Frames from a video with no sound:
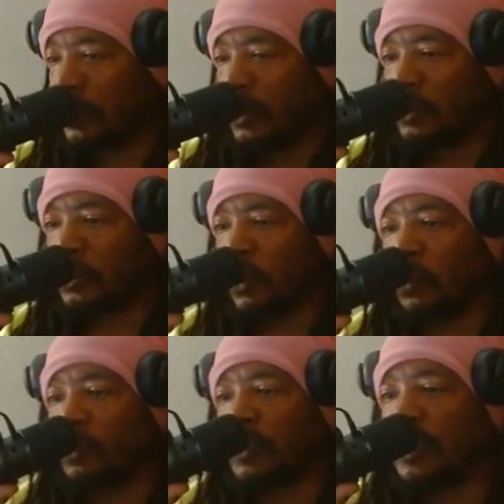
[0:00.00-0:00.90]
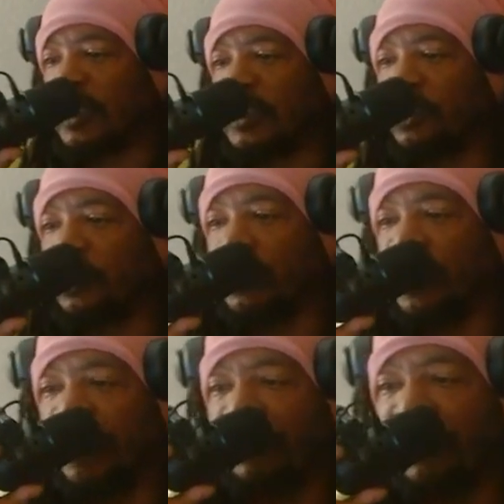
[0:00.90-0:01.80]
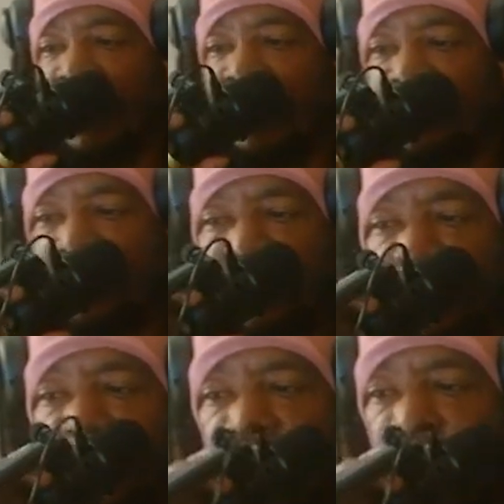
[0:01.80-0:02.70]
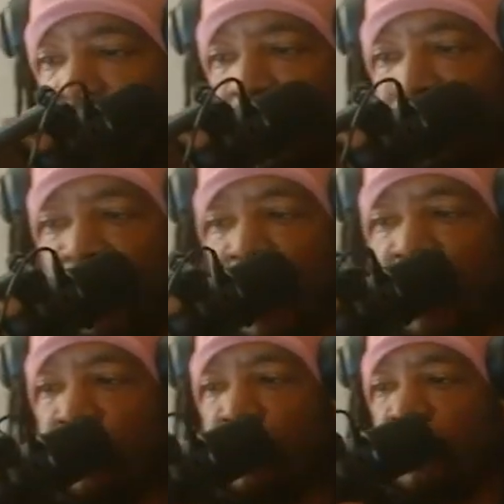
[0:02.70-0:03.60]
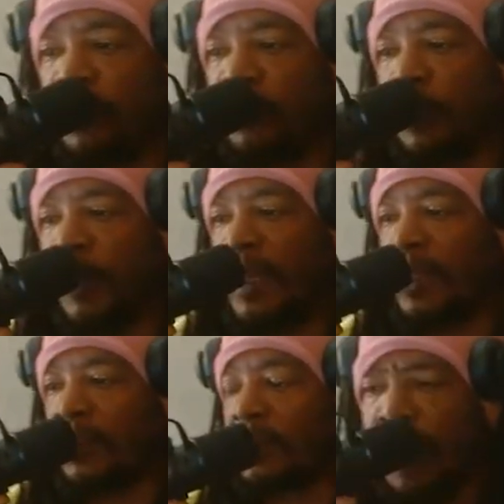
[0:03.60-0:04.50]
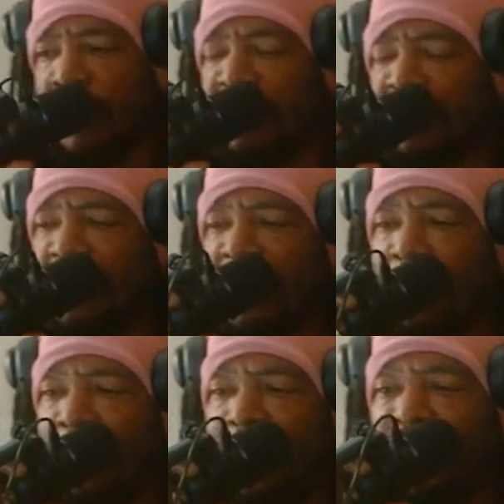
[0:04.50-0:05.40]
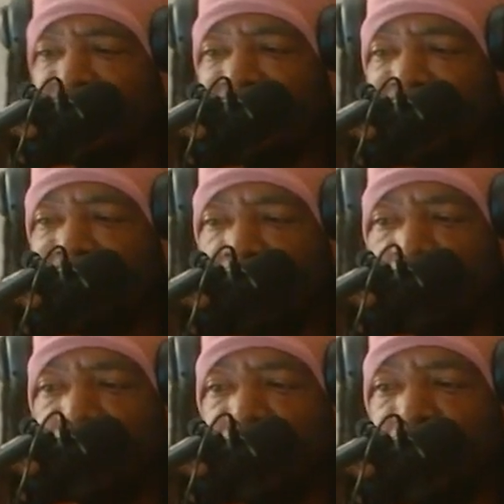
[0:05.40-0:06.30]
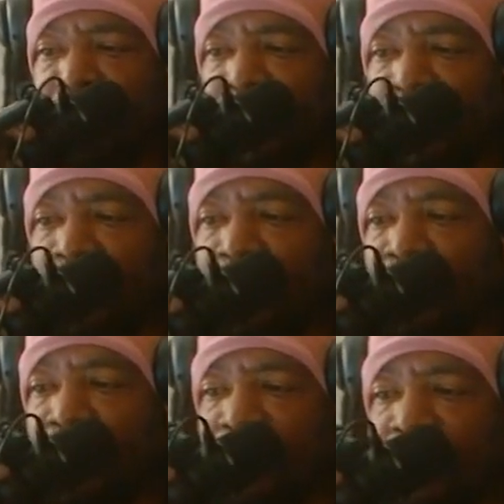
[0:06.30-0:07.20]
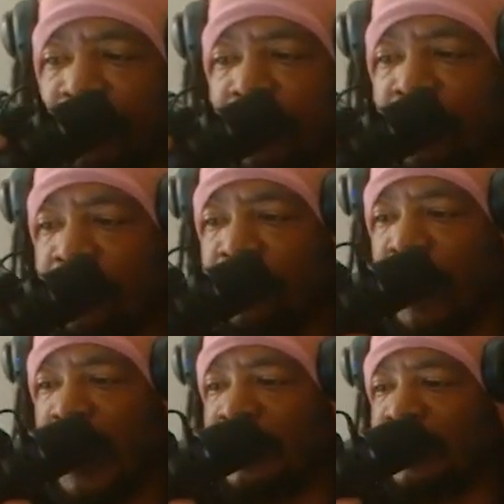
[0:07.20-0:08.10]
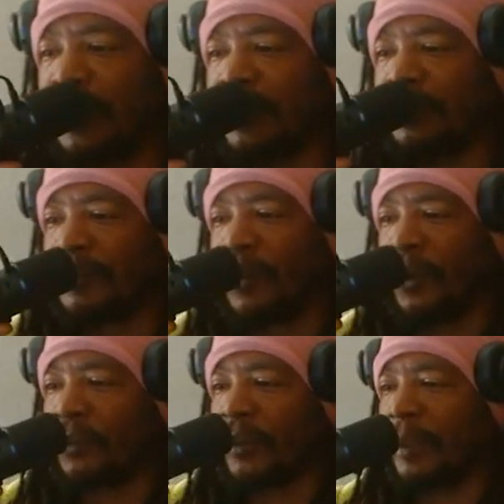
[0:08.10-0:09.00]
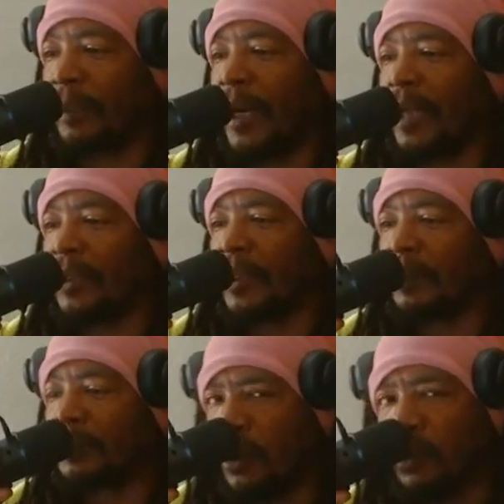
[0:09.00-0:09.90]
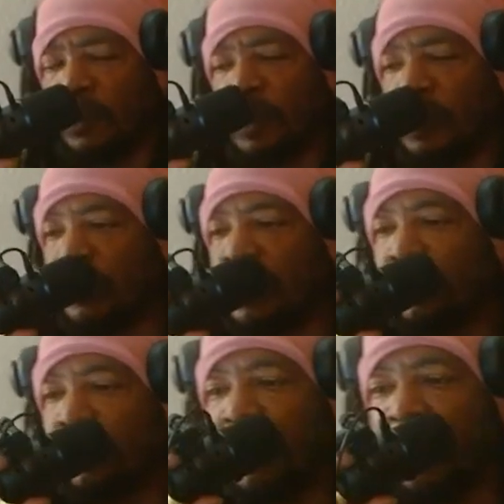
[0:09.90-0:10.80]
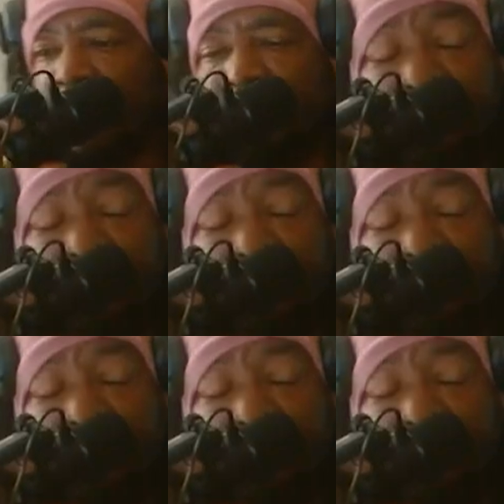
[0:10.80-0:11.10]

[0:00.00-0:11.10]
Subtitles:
Soul Caesar Advanced Studies, and Fireproofing for Beginners. By the time Blaze sobered up, lawsuits from students were actually already piling up, rendering his plan